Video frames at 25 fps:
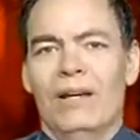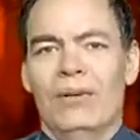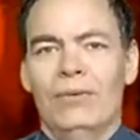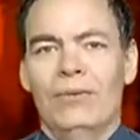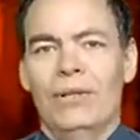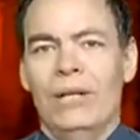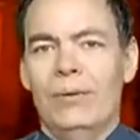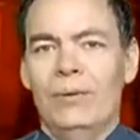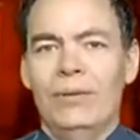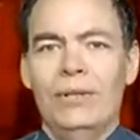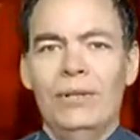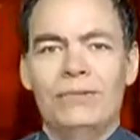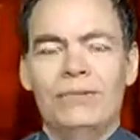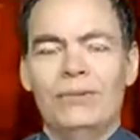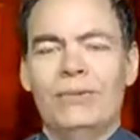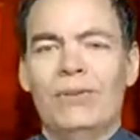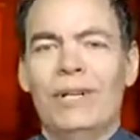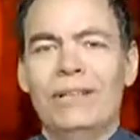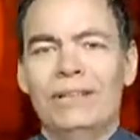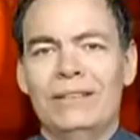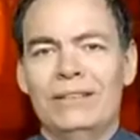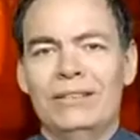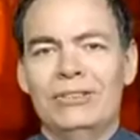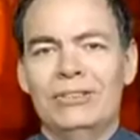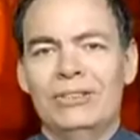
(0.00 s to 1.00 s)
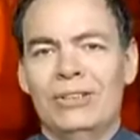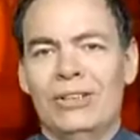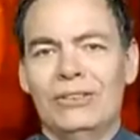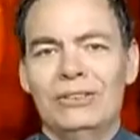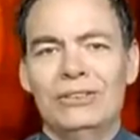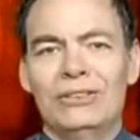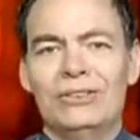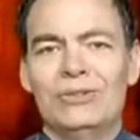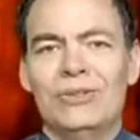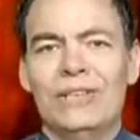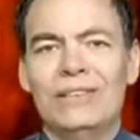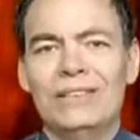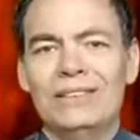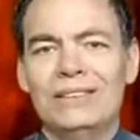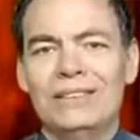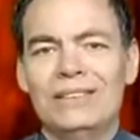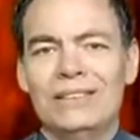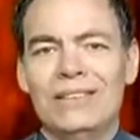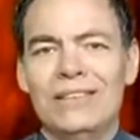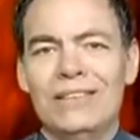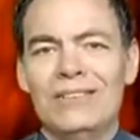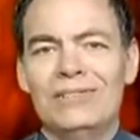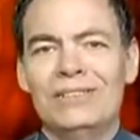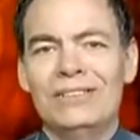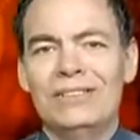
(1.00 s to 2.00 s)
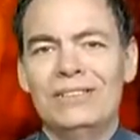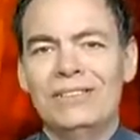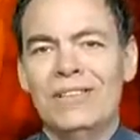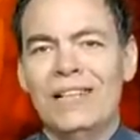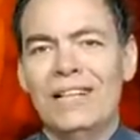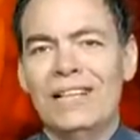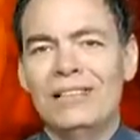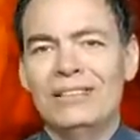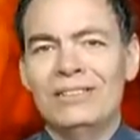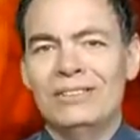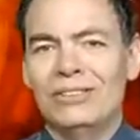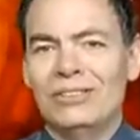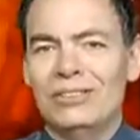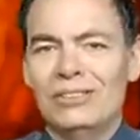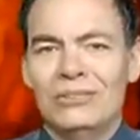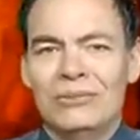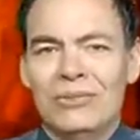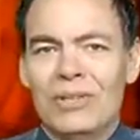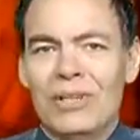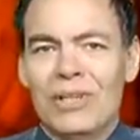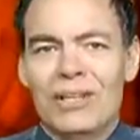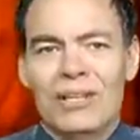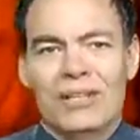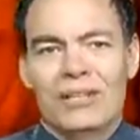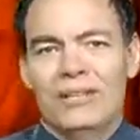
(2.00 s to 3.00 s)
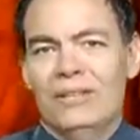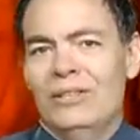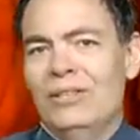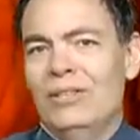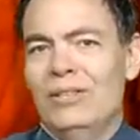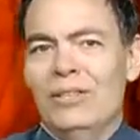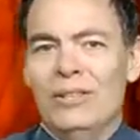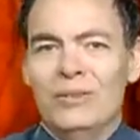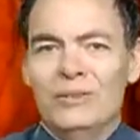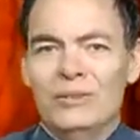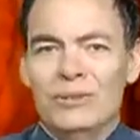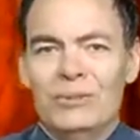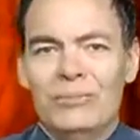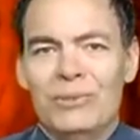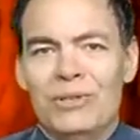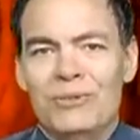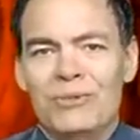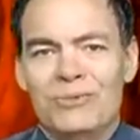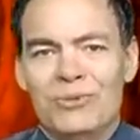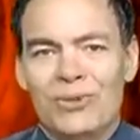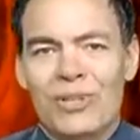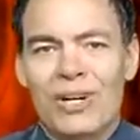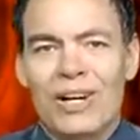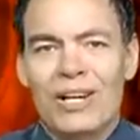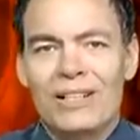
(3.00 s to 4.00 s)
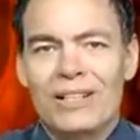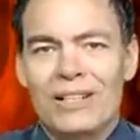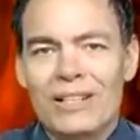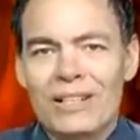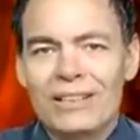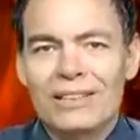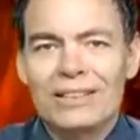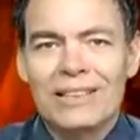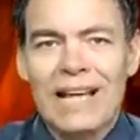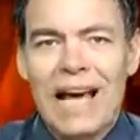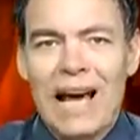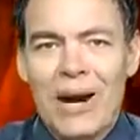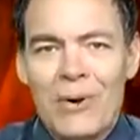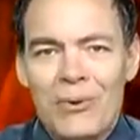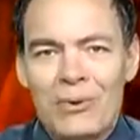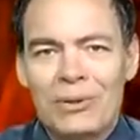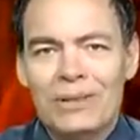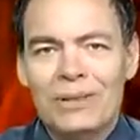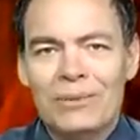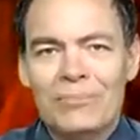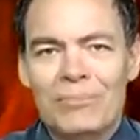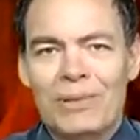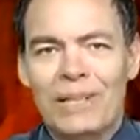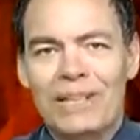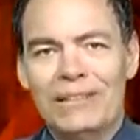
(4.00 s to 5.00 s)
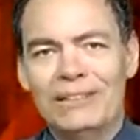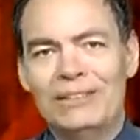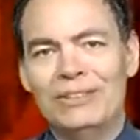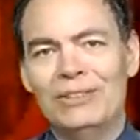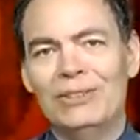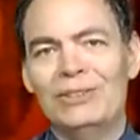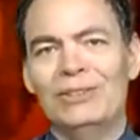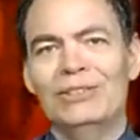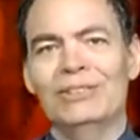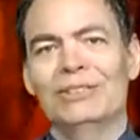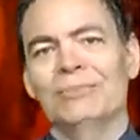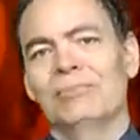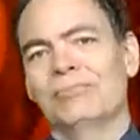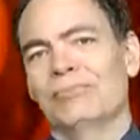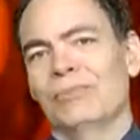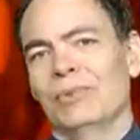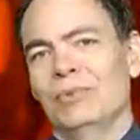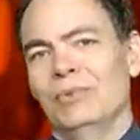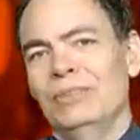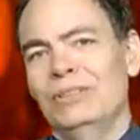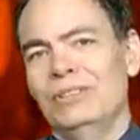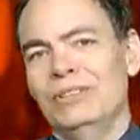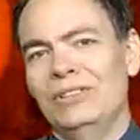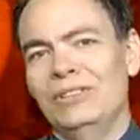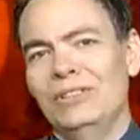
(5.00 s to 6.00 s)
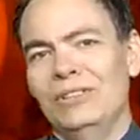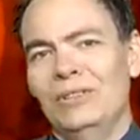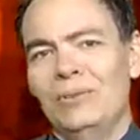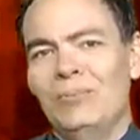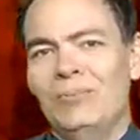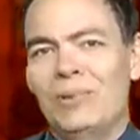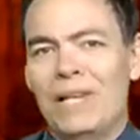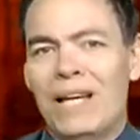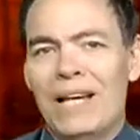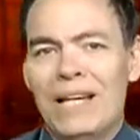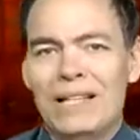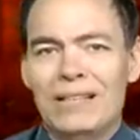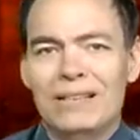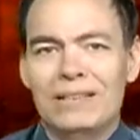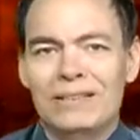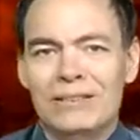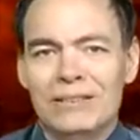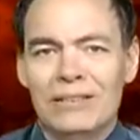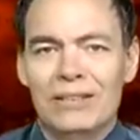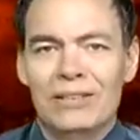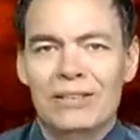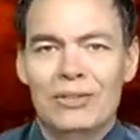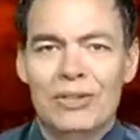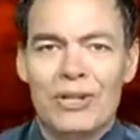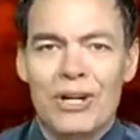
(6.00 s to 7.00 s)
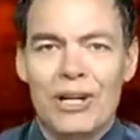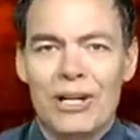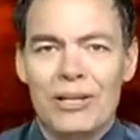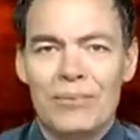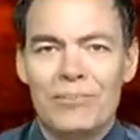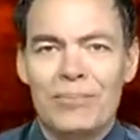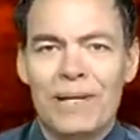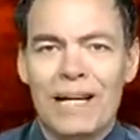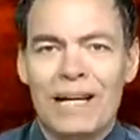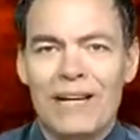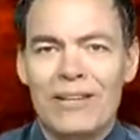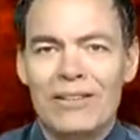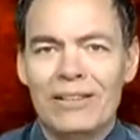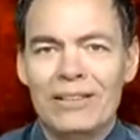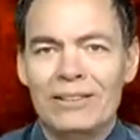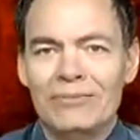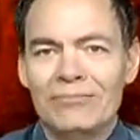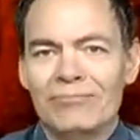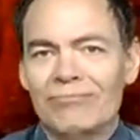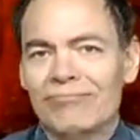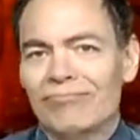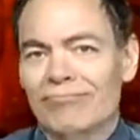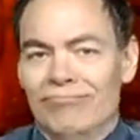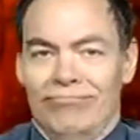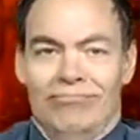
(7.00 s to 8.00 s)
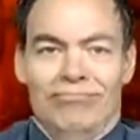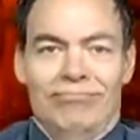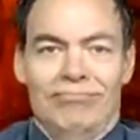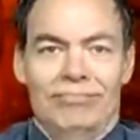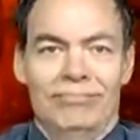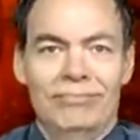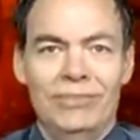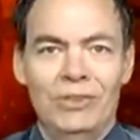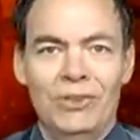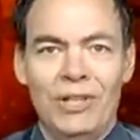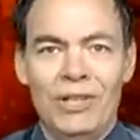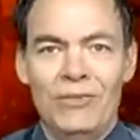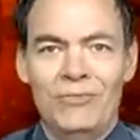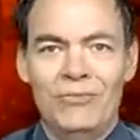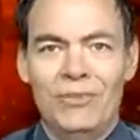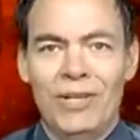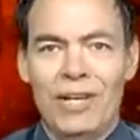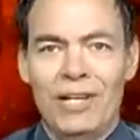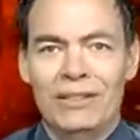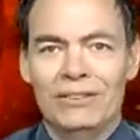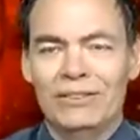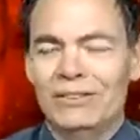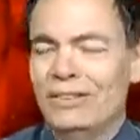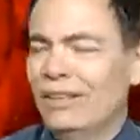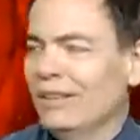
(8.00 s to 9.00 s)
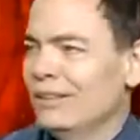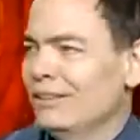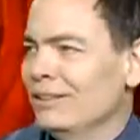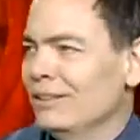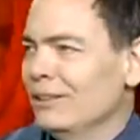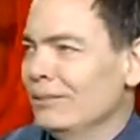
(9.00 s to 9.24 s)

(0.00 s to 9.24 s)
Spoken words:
Well, we don't have to write this show. It just writes itself. These guys just, you know, commit fraud on an hourly basis. We just sit back and tell y'all about it. Great fun, Stacey